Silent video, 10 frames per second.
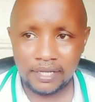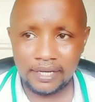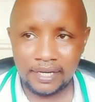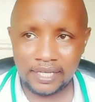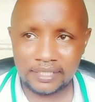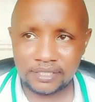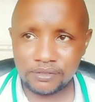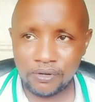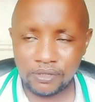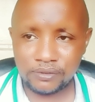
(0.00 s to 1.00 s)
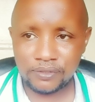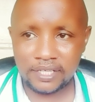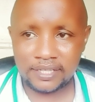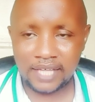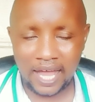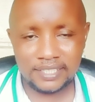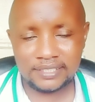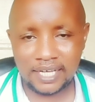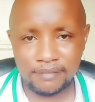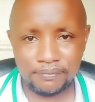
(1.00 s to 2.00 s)
Let's go to the third
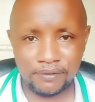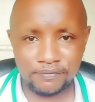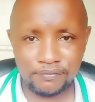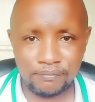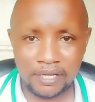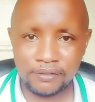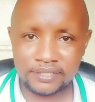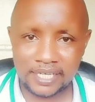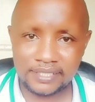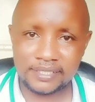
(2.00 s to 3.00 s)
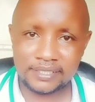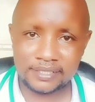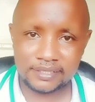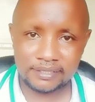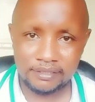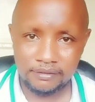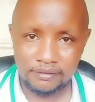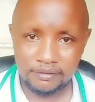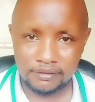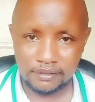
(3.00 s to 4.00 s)
type of myositis,
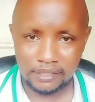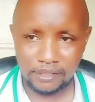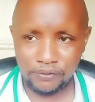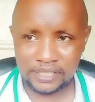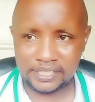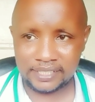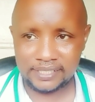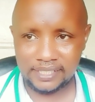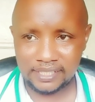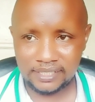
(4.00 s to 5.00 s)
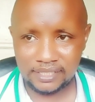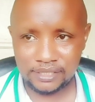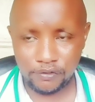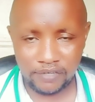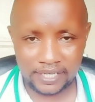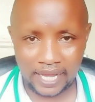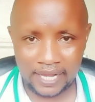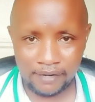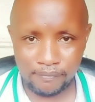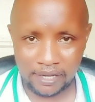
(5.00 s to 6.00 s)
which is
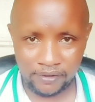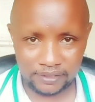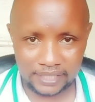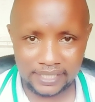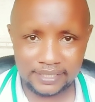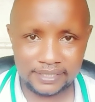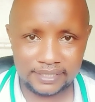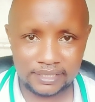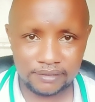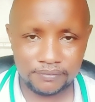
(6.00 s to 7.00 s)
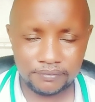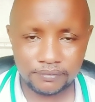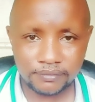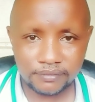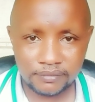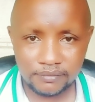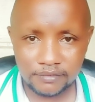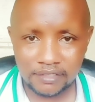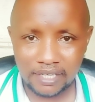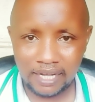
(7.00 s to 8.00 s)
juvenile myositis.
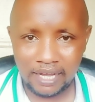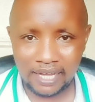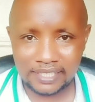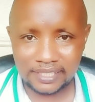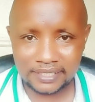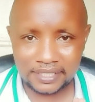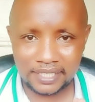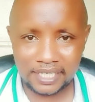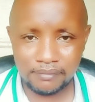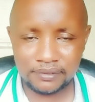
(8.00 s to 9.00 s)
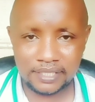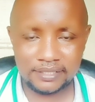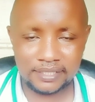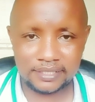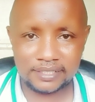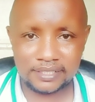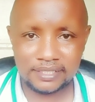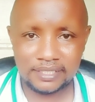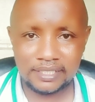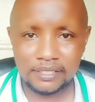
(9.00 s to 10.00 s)
And as the name suggests,
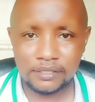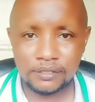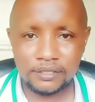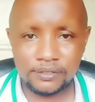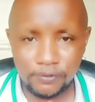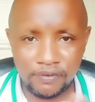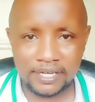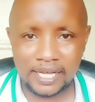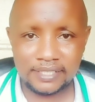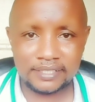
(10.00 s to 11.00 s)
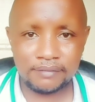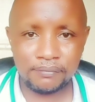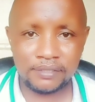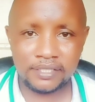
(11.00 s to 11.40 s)
juvenile simply